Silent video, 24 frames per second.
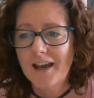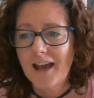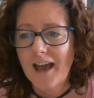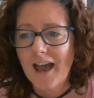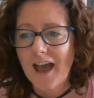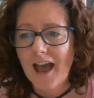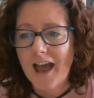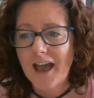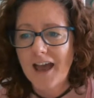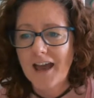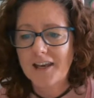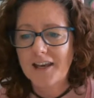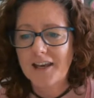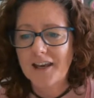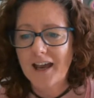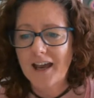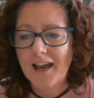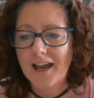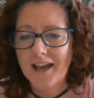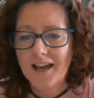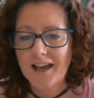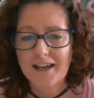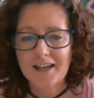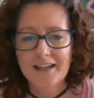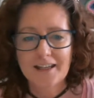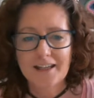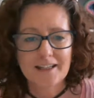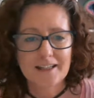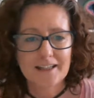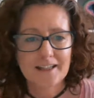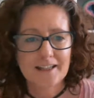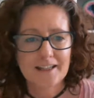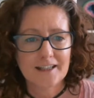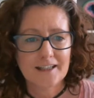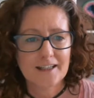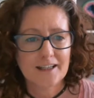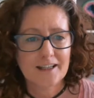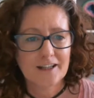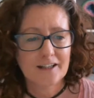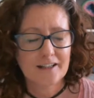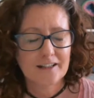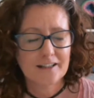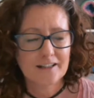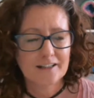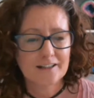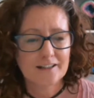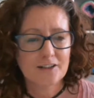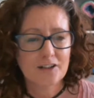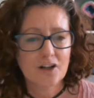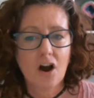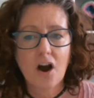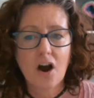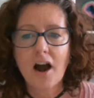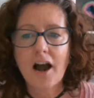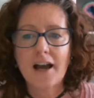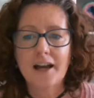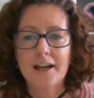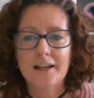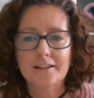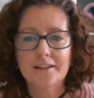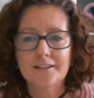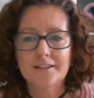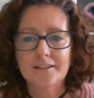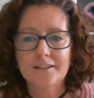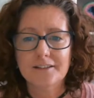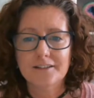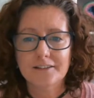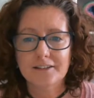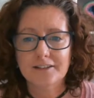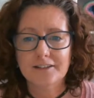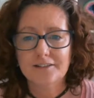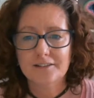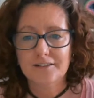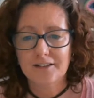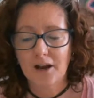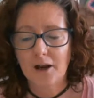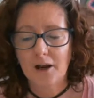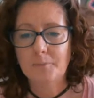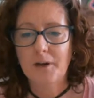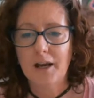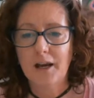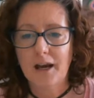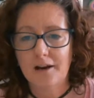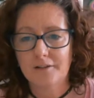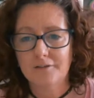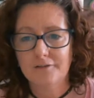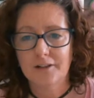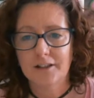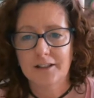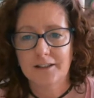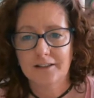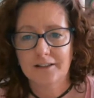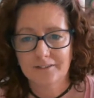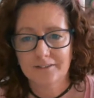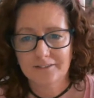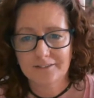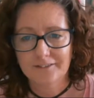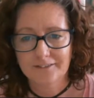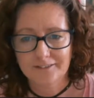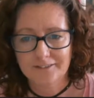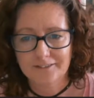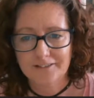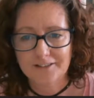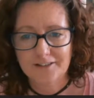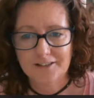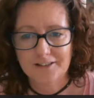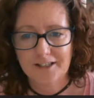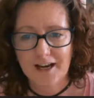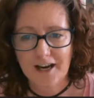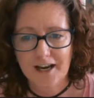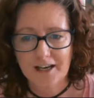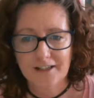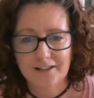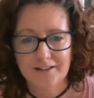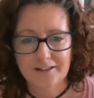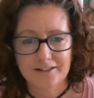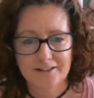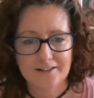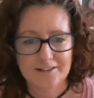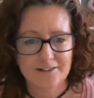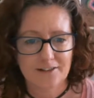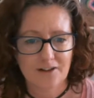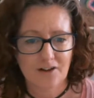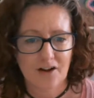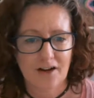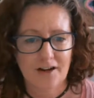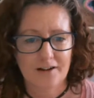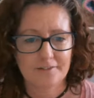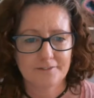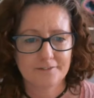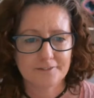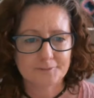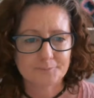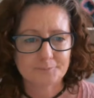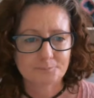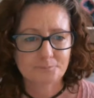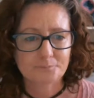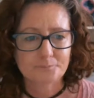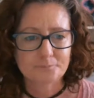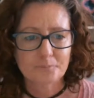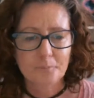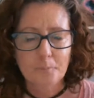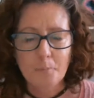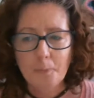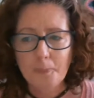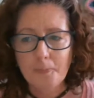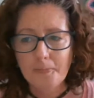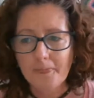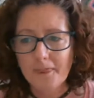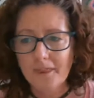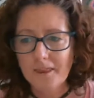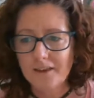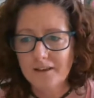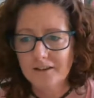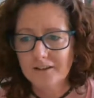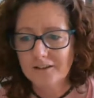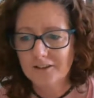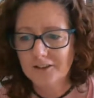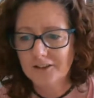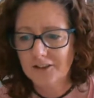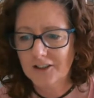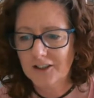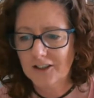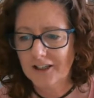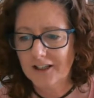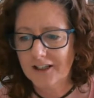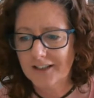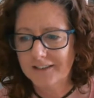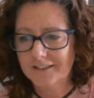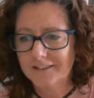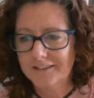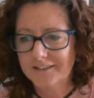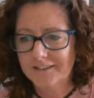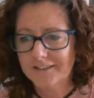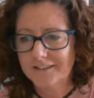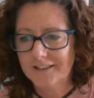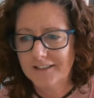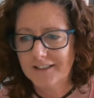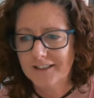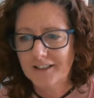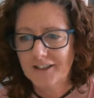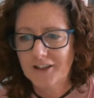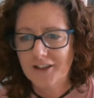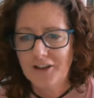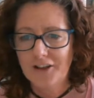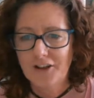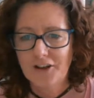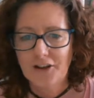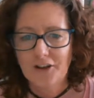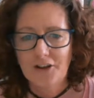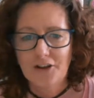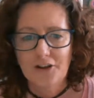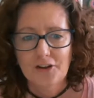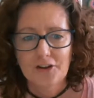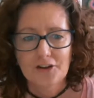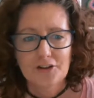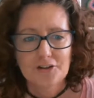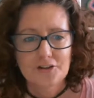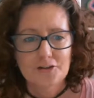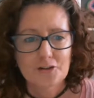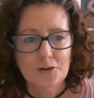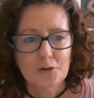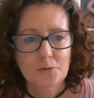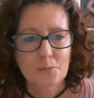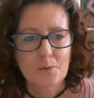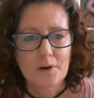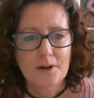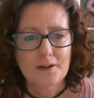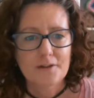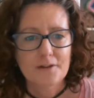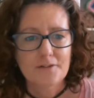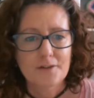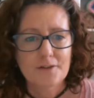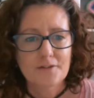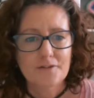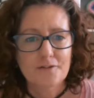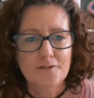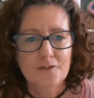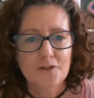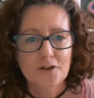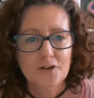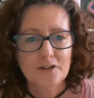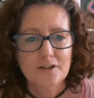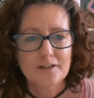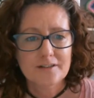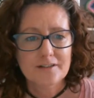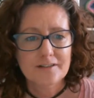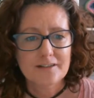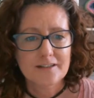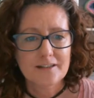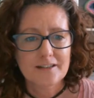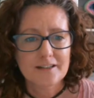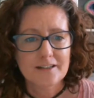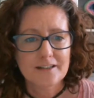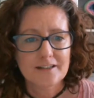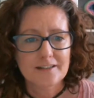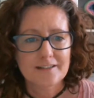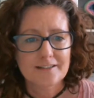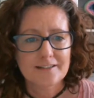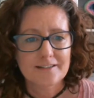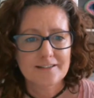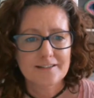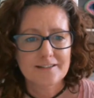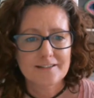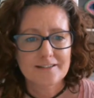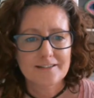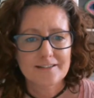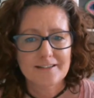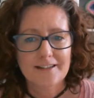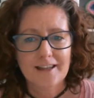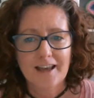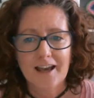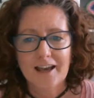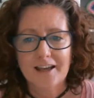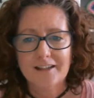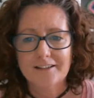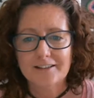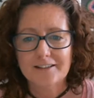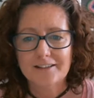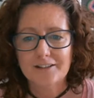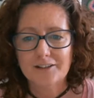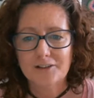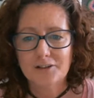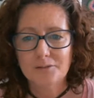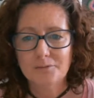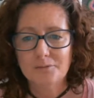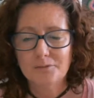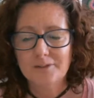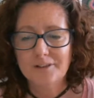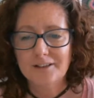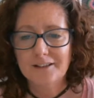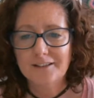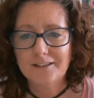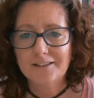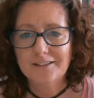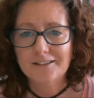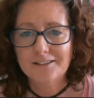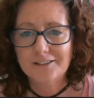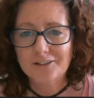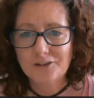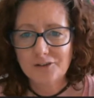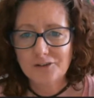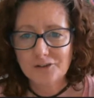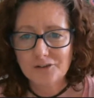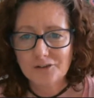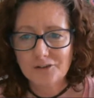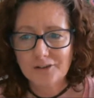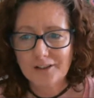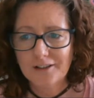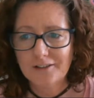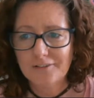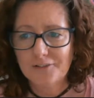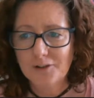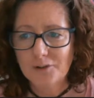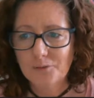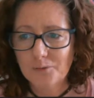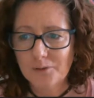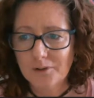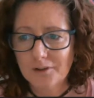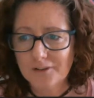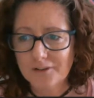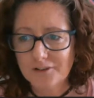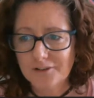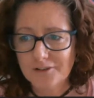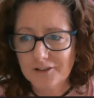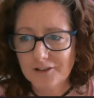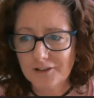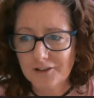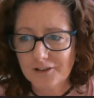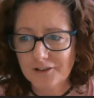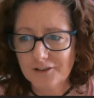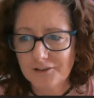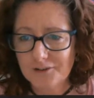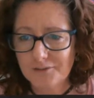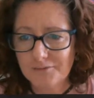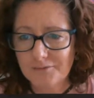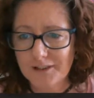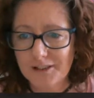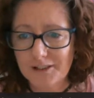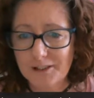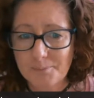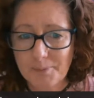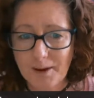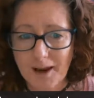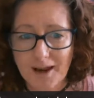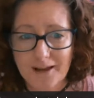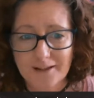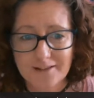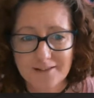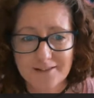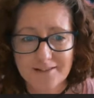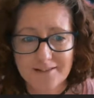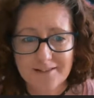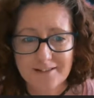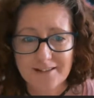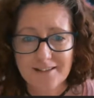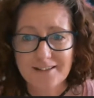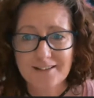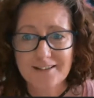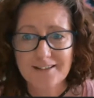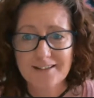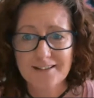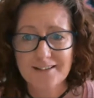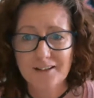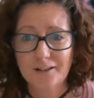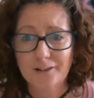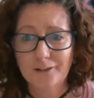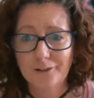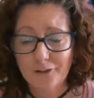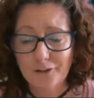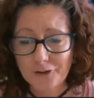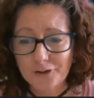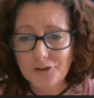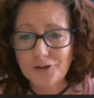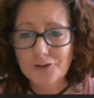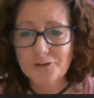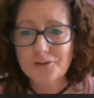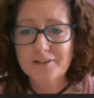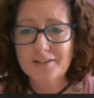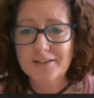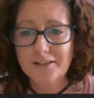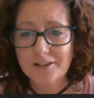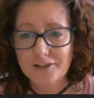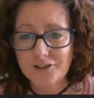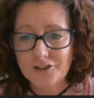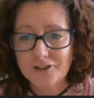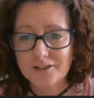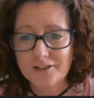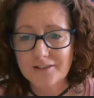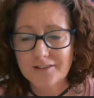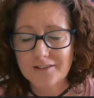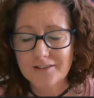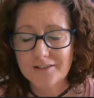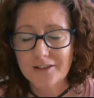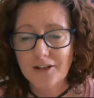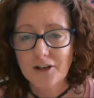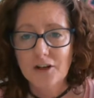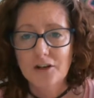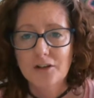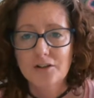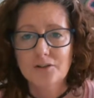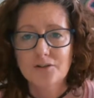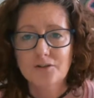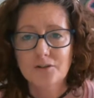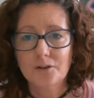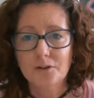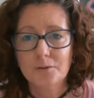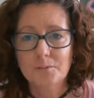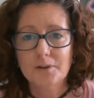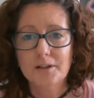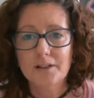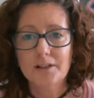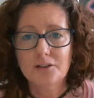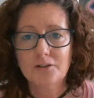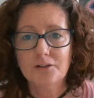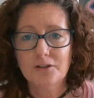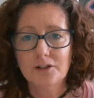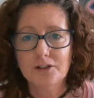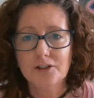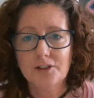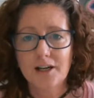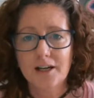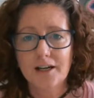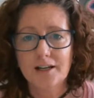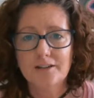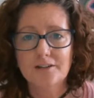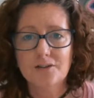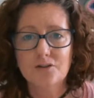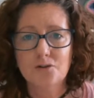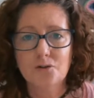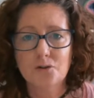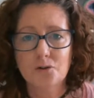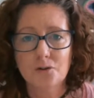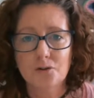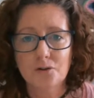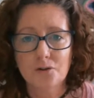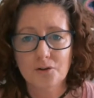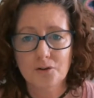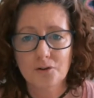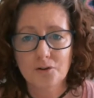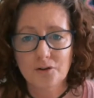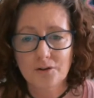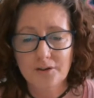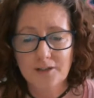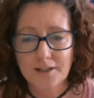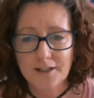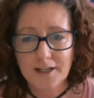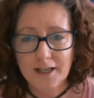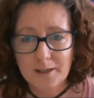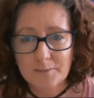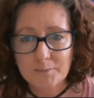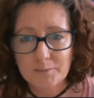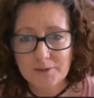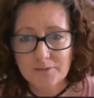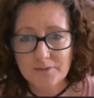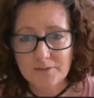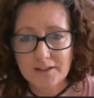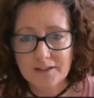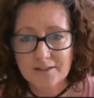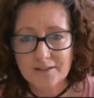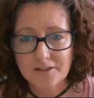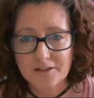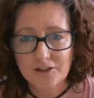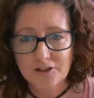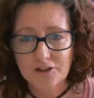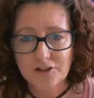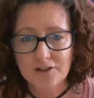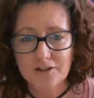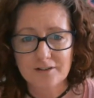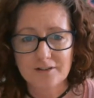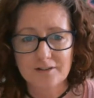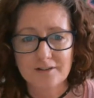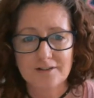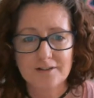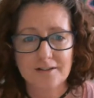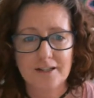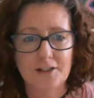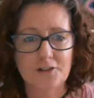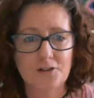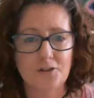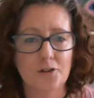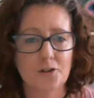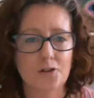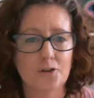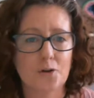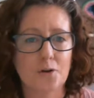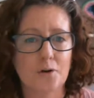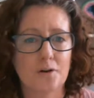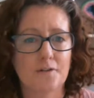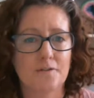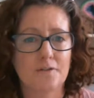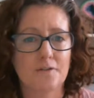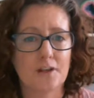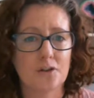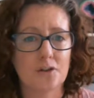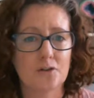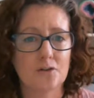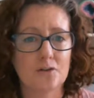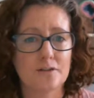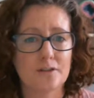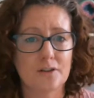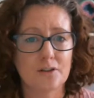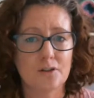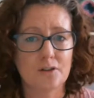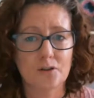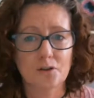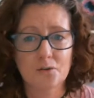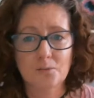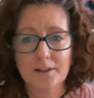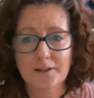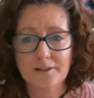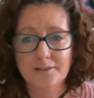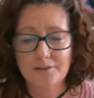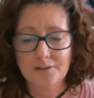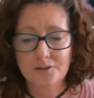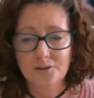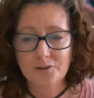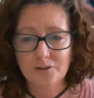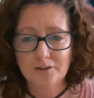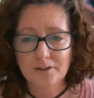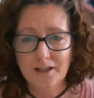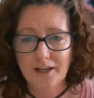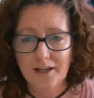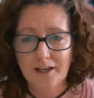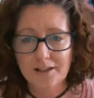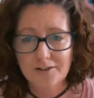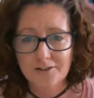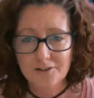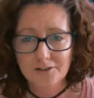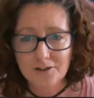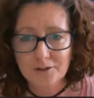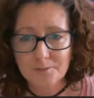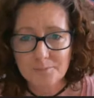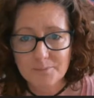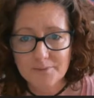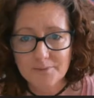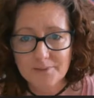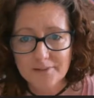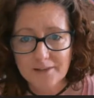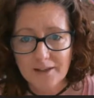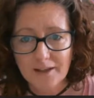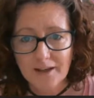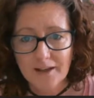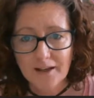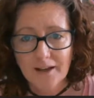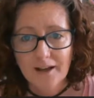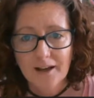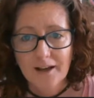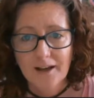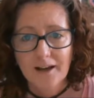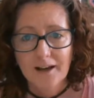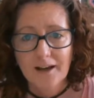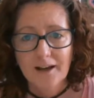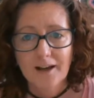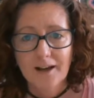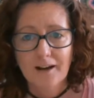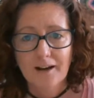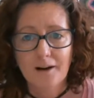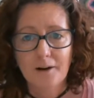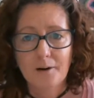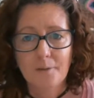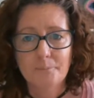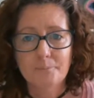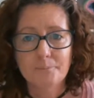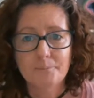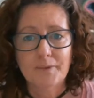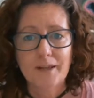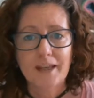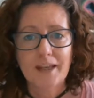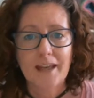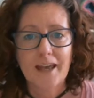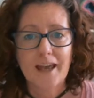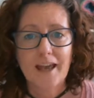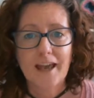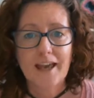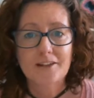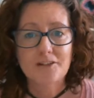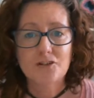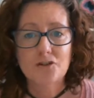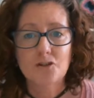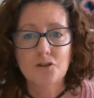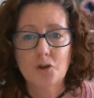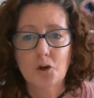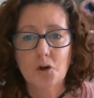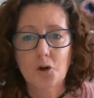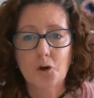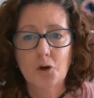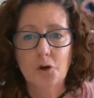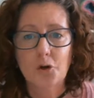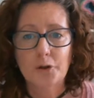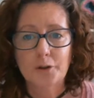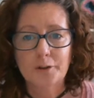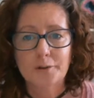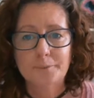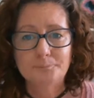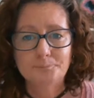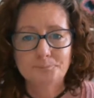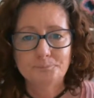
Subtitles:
add a guide that I'm covering today in this live. All right. So one of the first things that you will need to do if you want to learn to read the patterns is learn your stitches. So many crocheters do not know the names of their stitches. They don't know if they're using US or UK terms. And so